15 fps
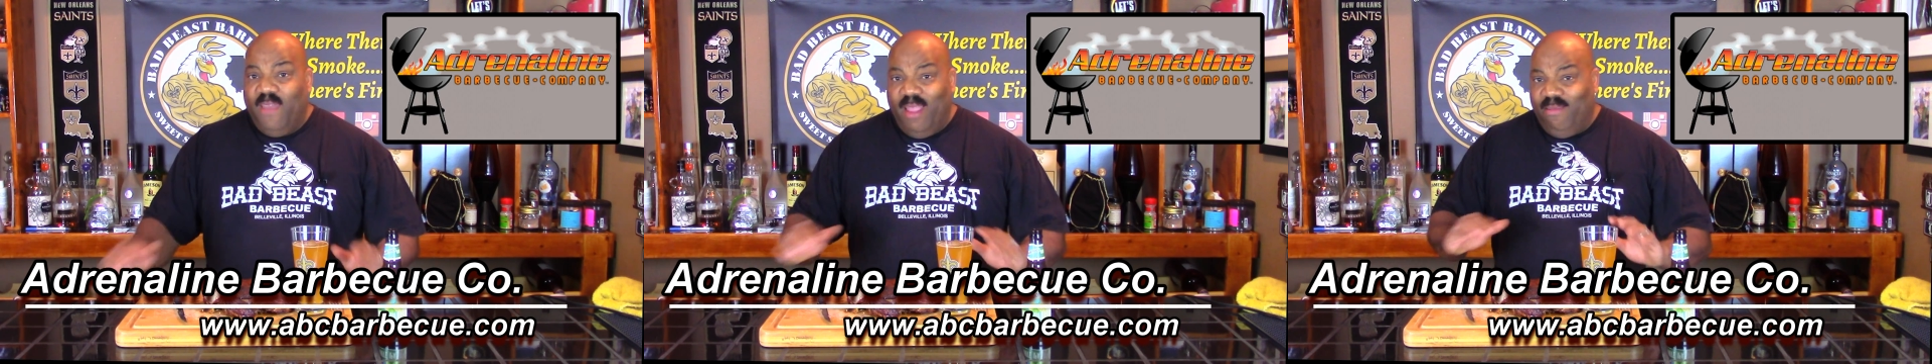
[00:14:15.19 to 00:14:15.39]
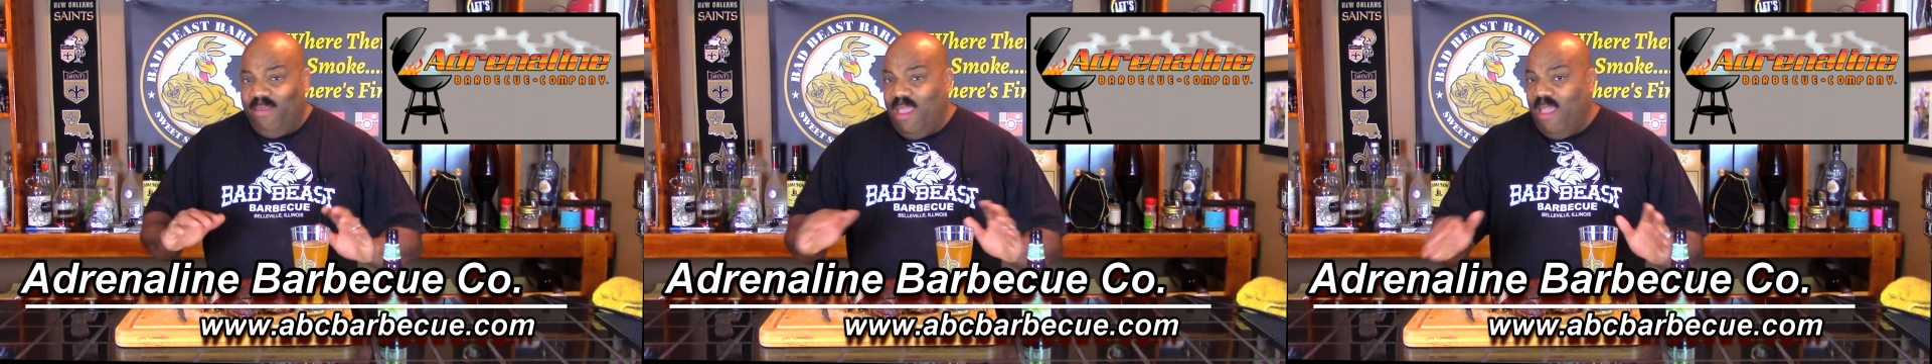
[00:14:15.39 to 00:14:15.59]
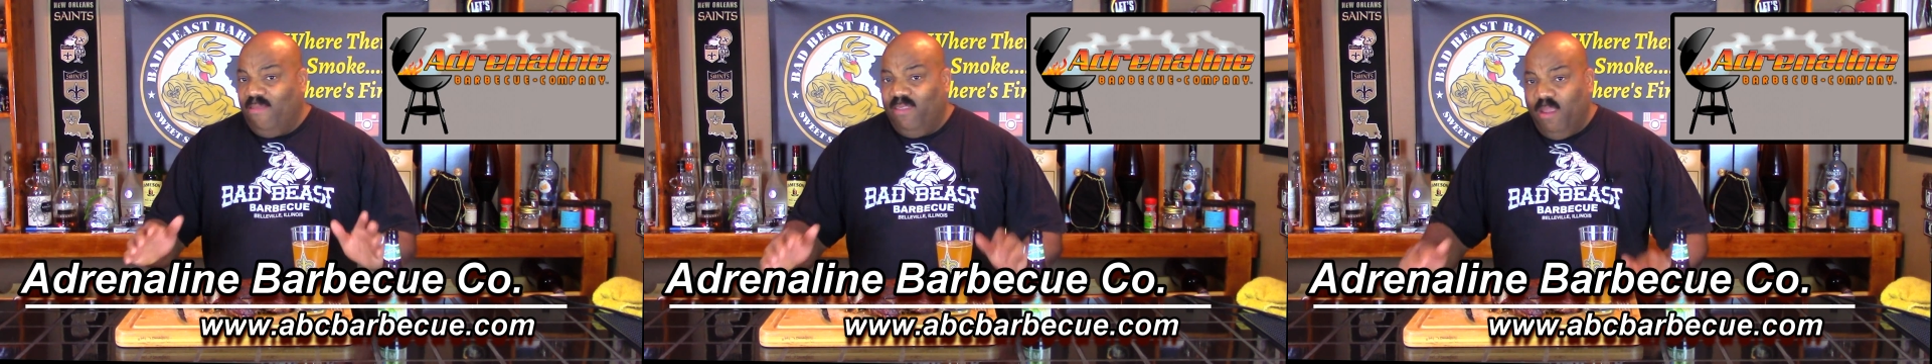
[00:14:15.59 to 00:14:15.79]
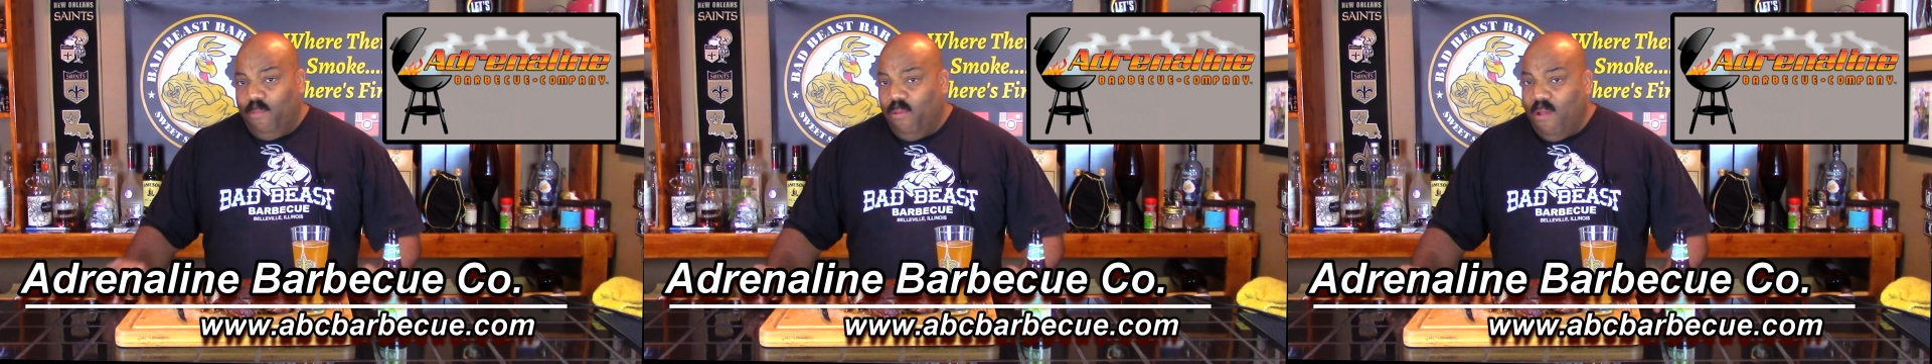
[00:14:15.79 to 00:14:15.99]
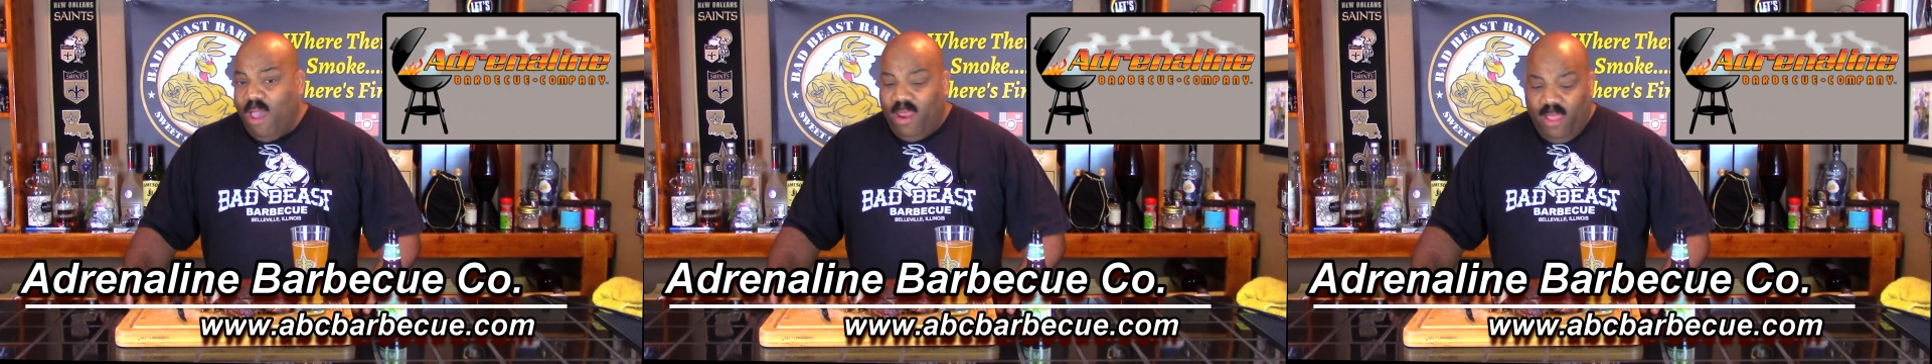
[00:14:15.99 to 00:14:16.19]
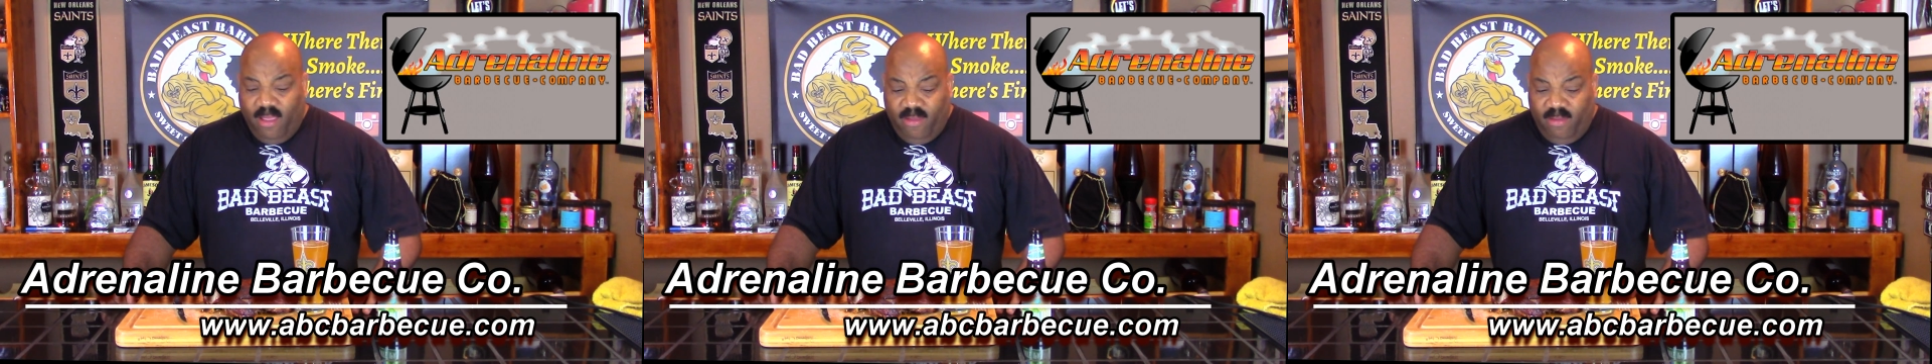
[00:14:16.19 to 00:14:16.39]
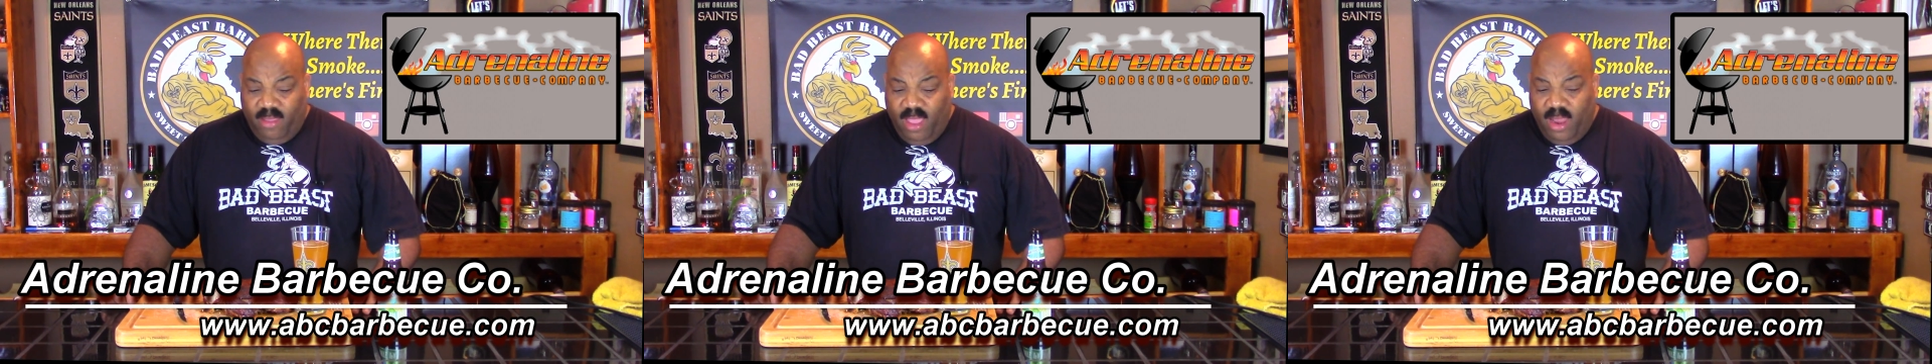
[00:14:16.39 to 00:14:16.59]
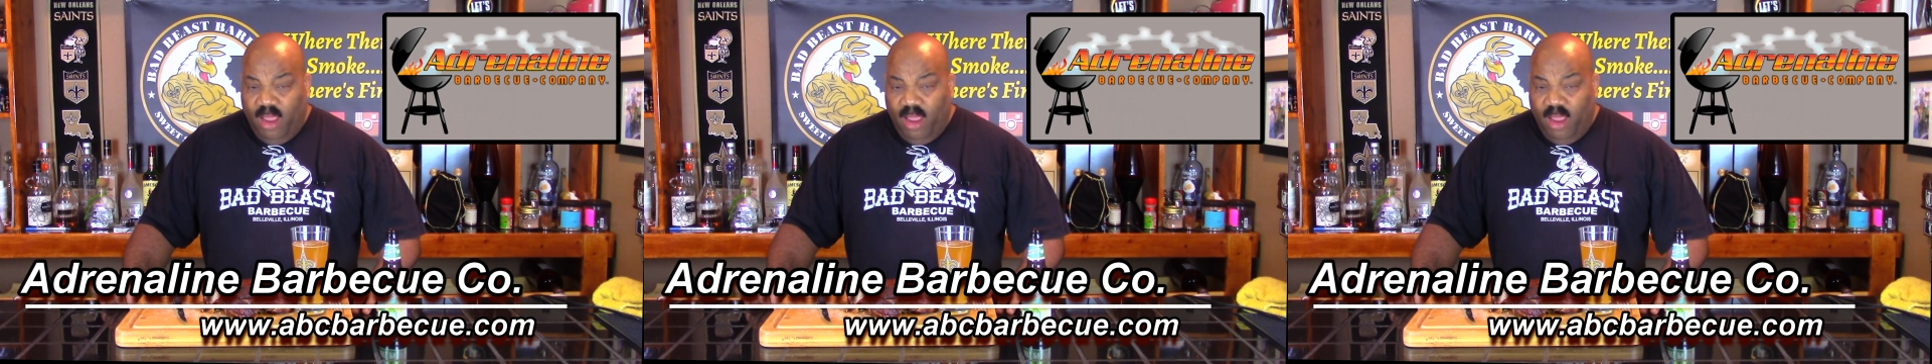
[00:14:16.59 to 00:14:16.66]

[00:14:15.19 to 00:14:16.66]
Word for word: Fantastic products.